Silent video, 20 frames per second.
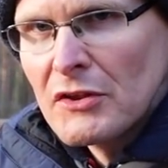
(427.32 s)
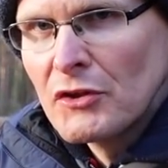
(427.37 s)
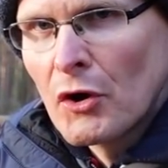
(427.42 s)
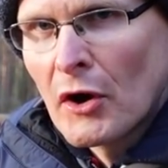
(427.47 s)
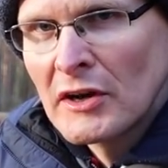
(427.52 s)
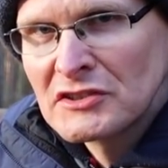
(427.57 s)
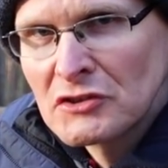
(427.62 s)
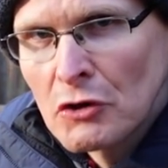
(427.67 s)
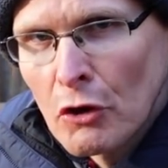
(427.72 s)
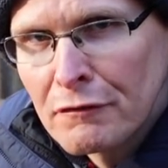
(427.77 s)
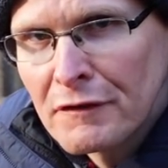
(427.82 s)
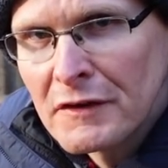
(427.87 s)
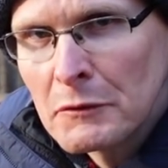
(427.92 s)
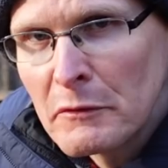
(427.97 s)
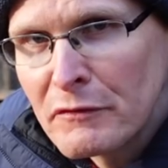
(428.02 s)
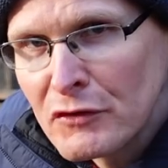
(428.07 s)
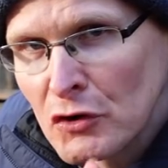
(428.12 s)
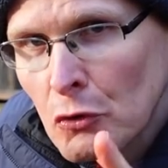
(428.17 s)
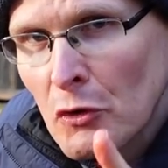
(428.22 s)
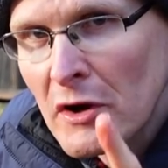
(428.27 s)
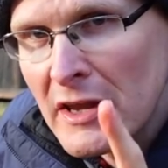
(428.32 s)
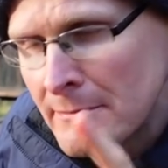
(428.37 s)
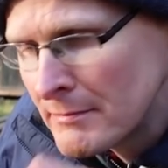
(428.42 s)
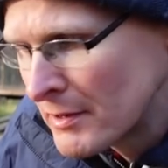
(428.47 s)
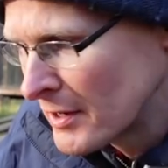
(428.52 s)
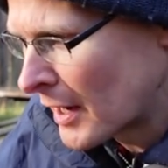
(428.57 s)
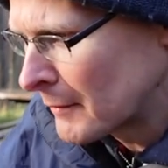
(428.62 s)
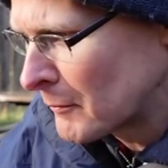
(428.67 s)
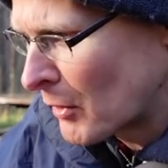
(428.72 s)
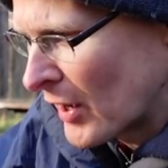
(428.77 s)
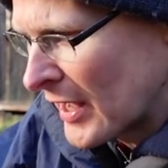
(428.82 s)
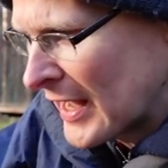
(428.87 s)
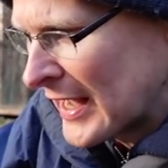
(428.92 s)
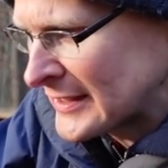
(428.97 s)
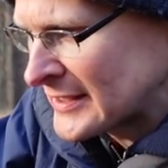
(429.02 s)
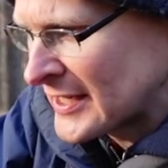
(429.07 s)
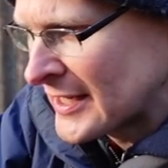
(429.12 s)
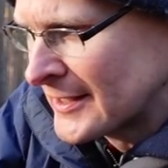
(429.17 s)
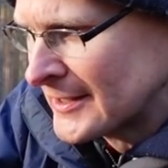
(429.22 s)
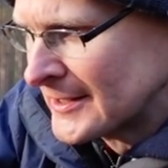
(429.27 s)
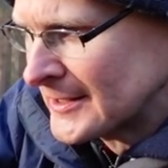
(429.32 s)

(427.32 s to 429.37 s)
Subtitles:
Nice coffee with cream, I might add.